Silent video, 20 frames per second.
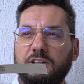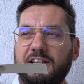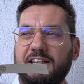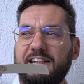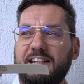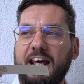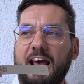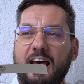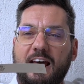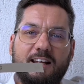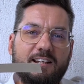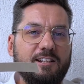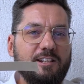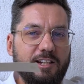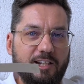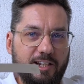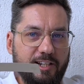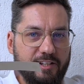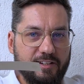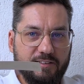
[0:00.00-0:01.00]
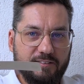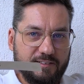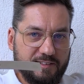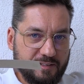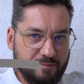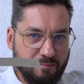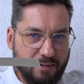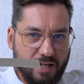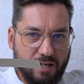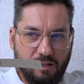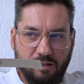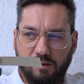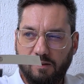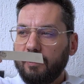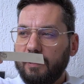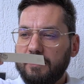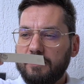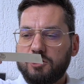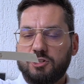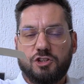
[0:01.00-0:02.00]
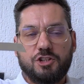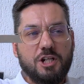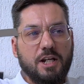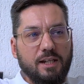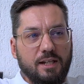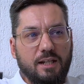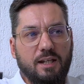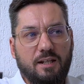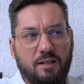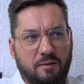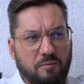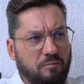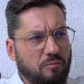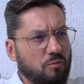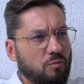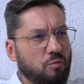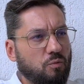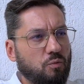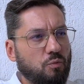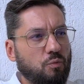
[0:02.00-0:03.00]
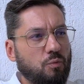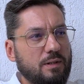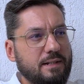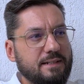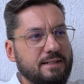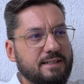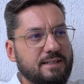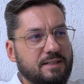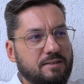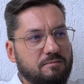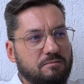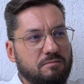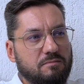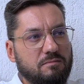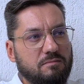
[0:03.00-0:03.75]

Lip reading: dandy smell. And Jicky was,